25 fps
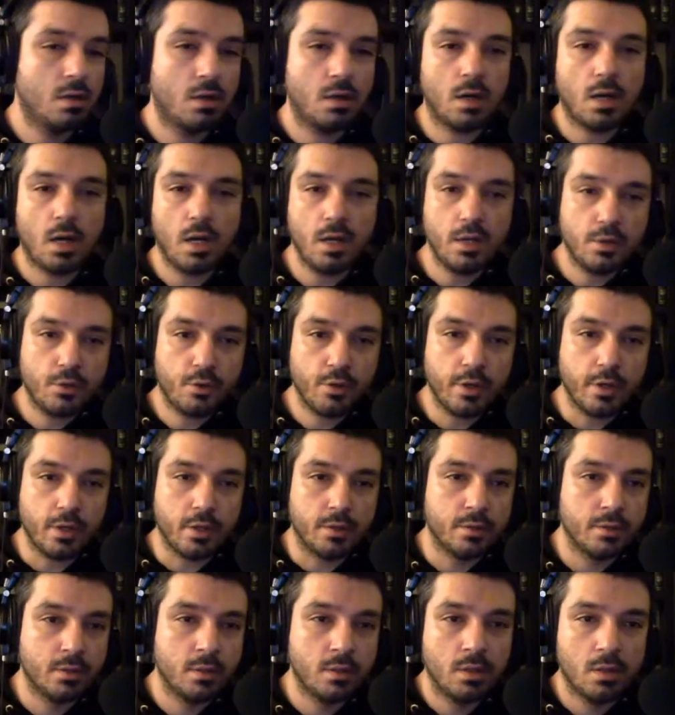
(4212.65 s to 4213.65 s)
I agree.
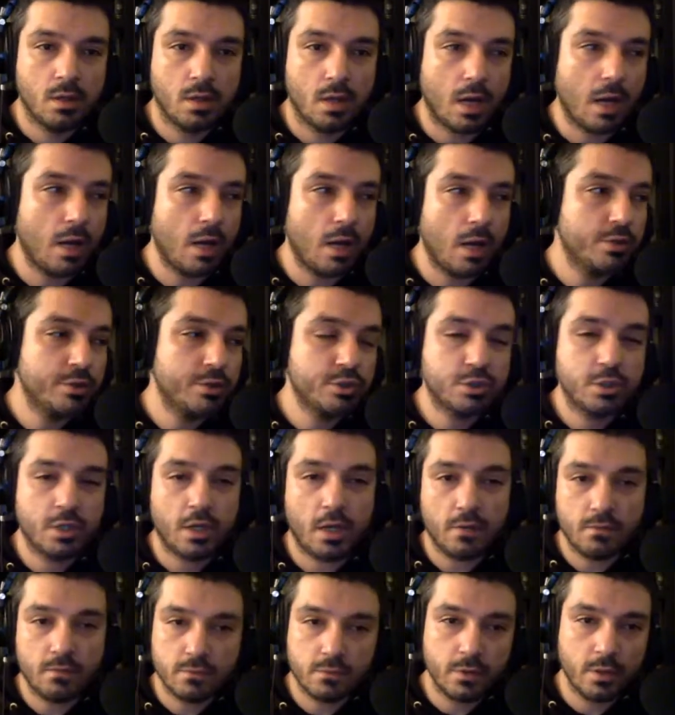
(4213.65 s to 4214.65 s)
I wish
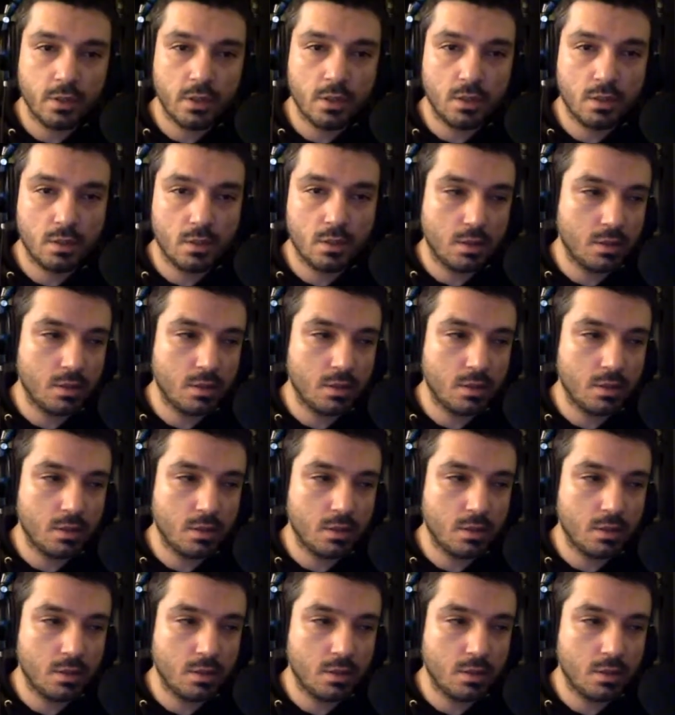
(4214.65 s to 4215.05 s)
every